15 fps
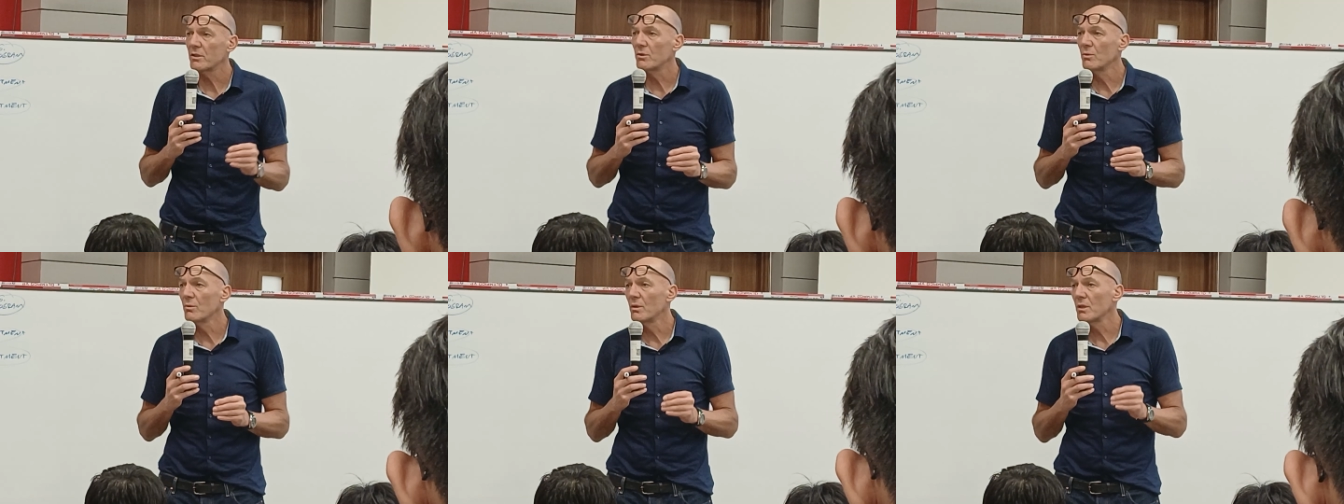
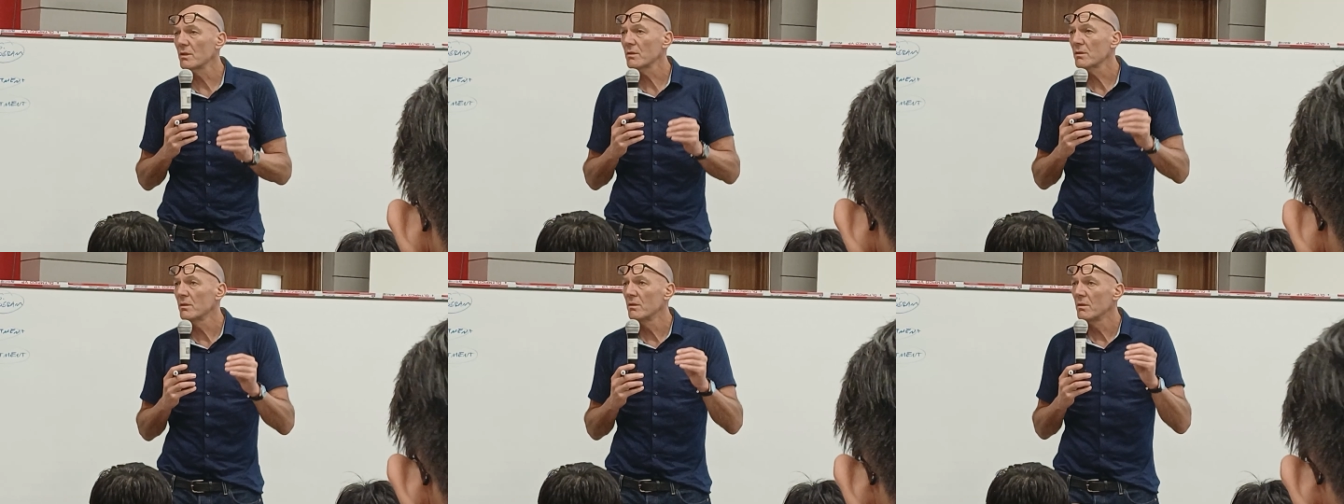
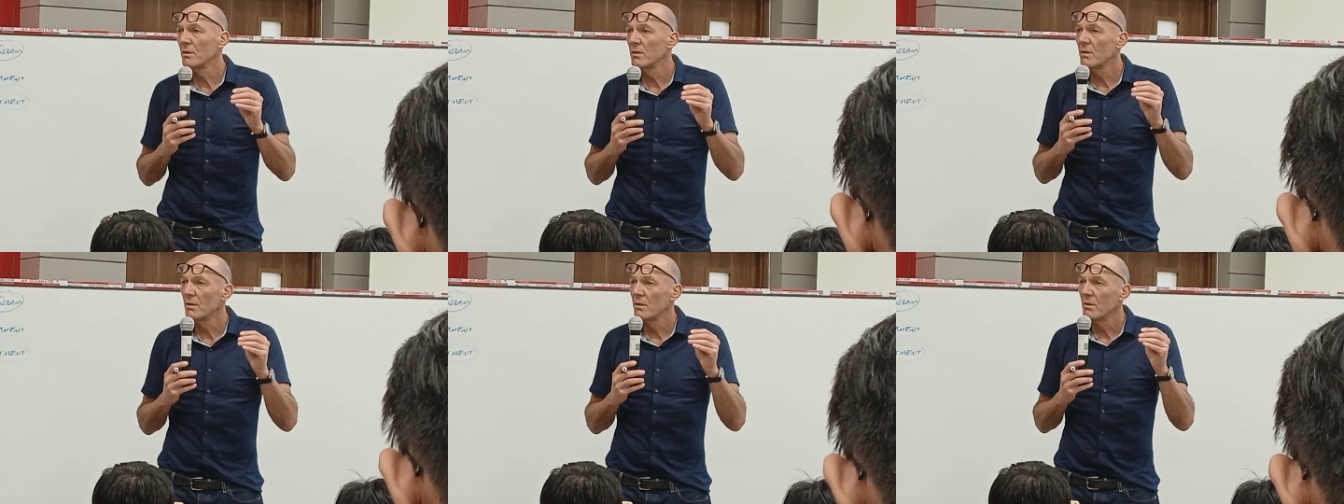student
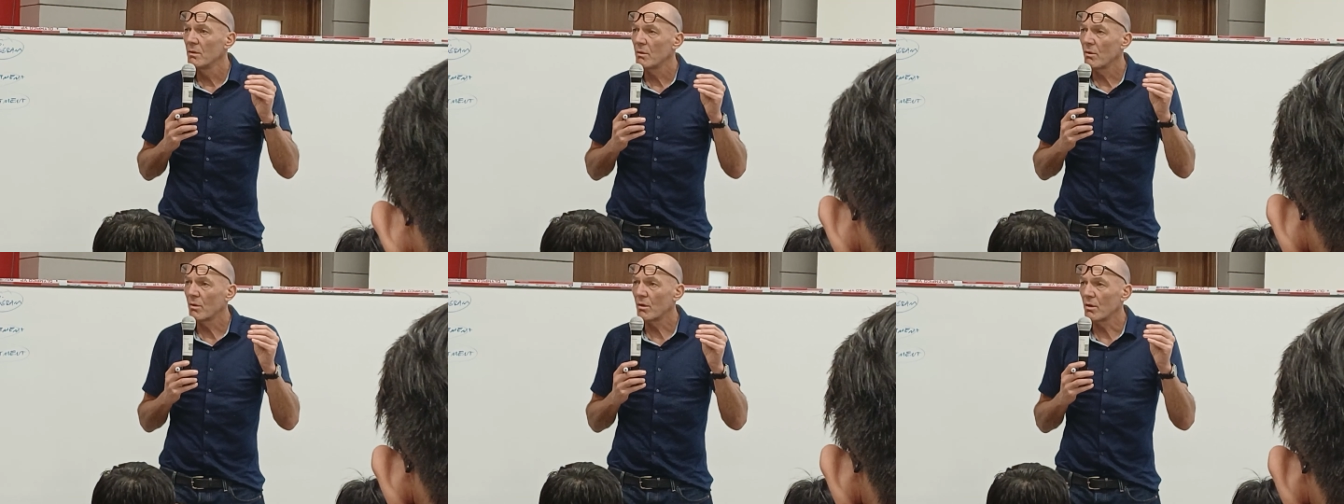
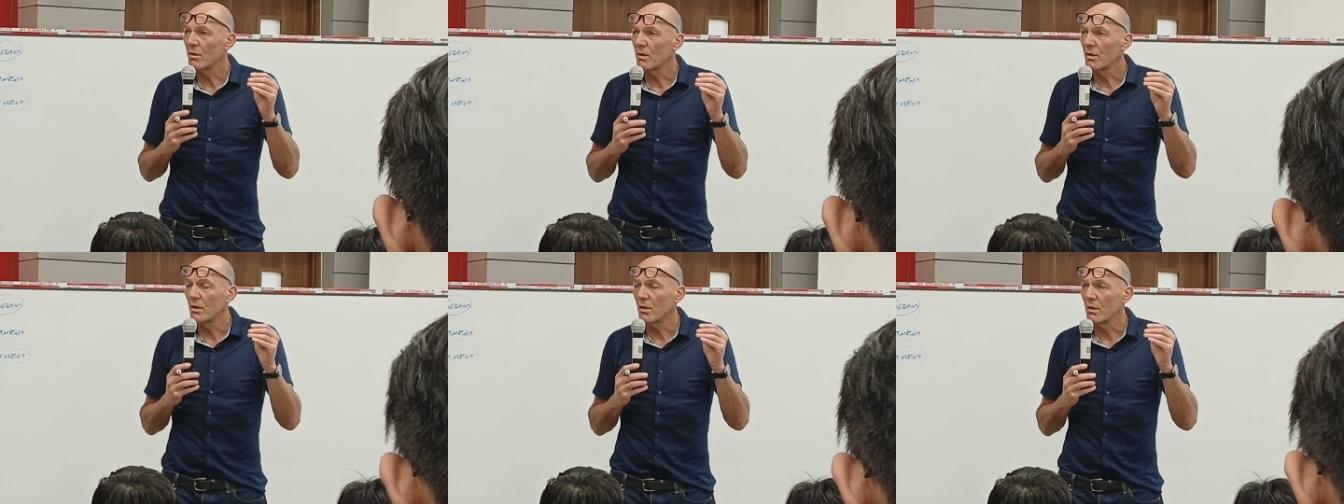or
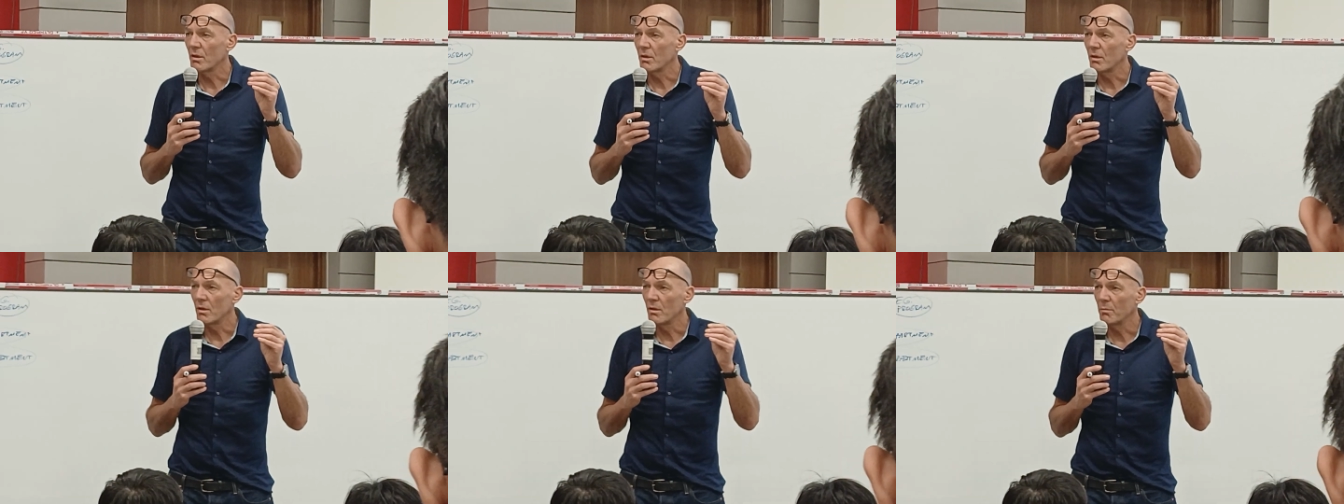
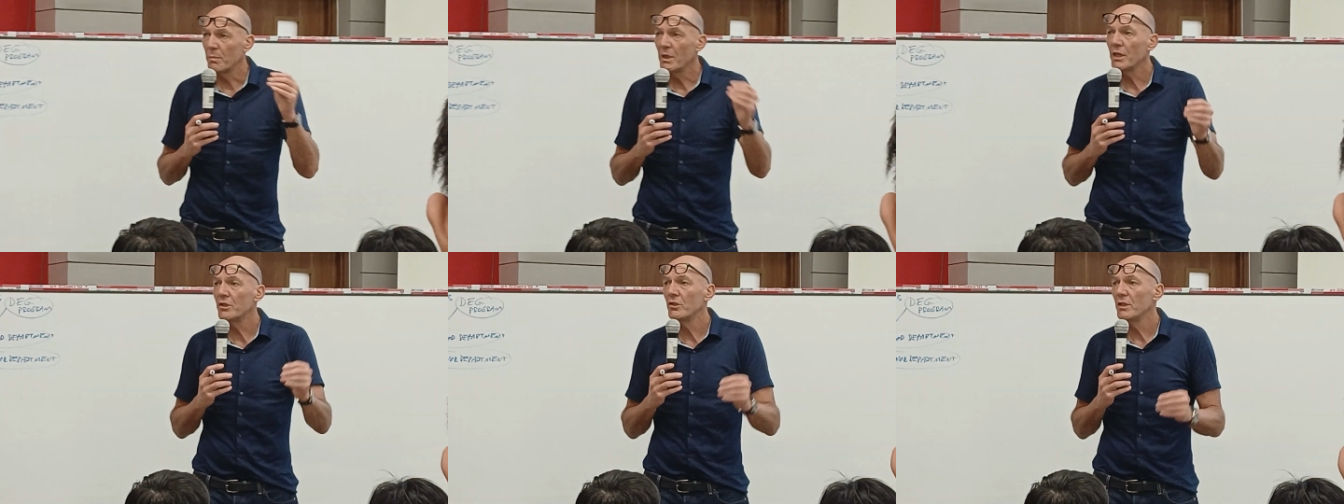a
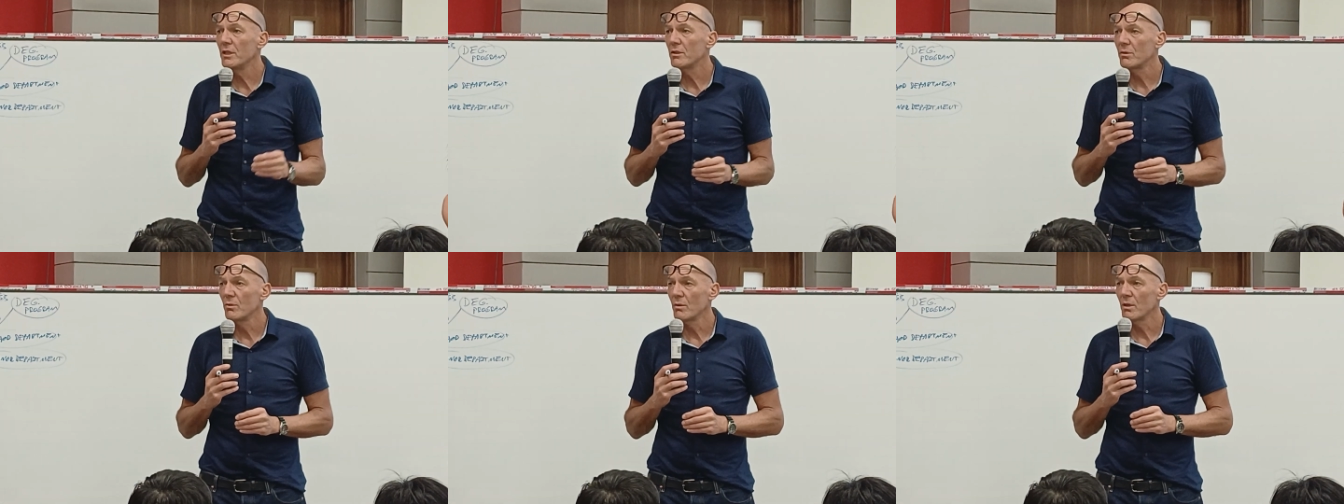PhD
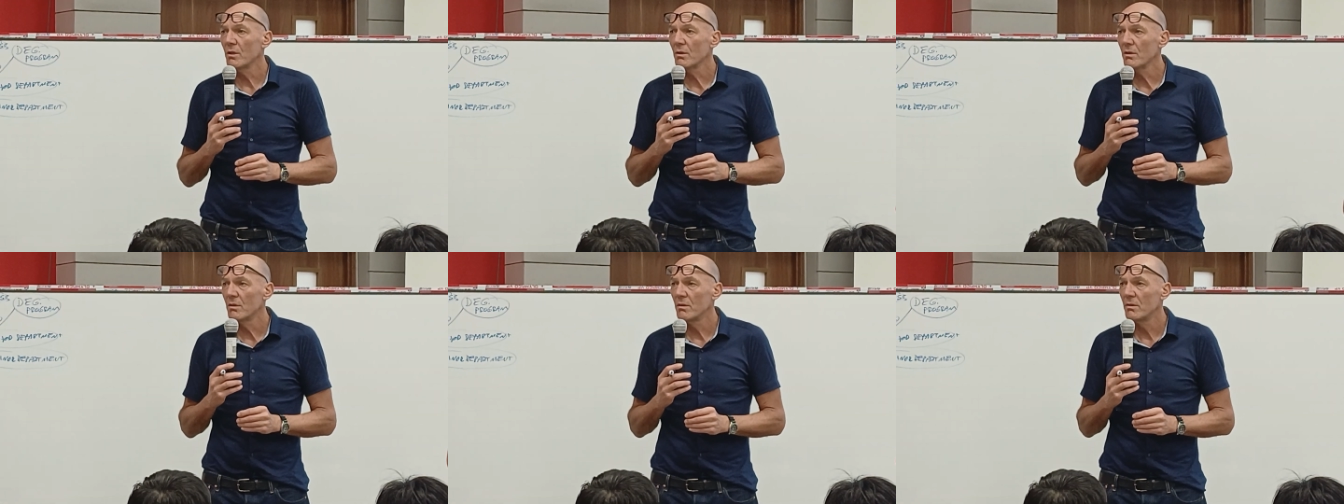student.
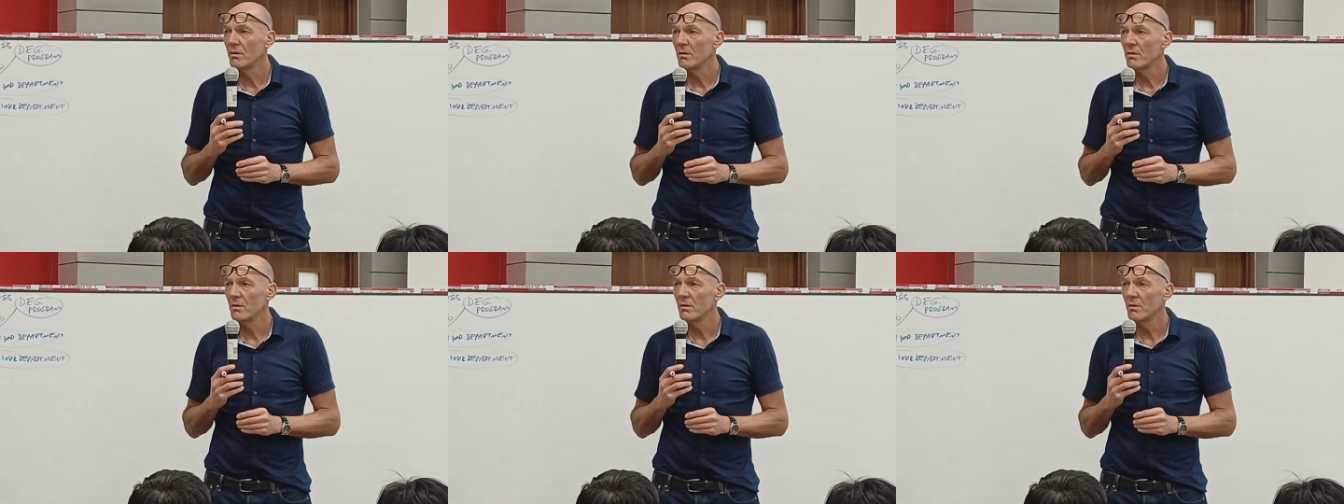
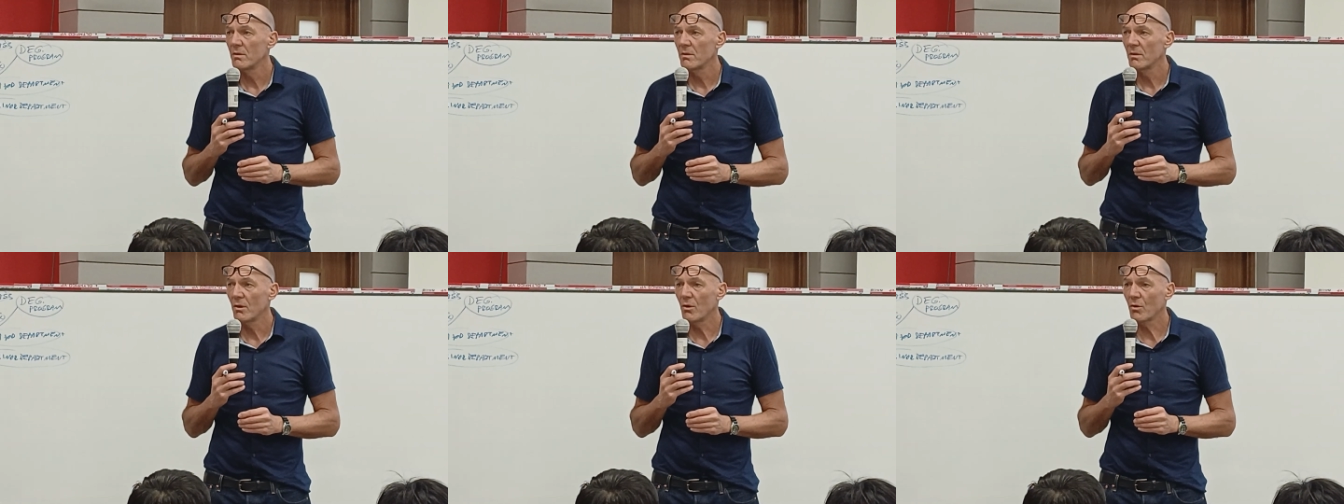
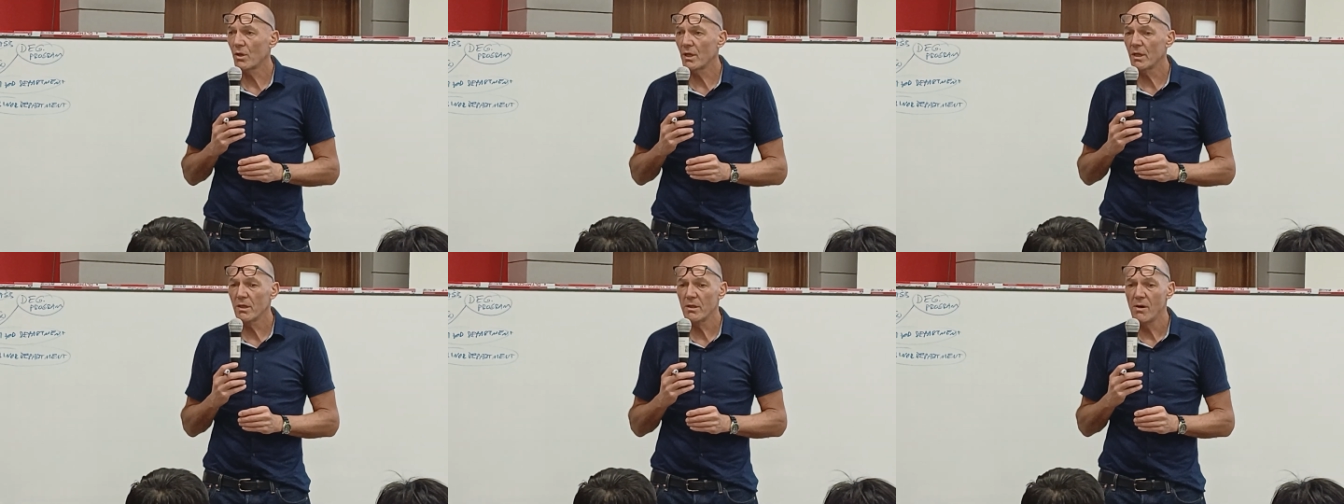Okay?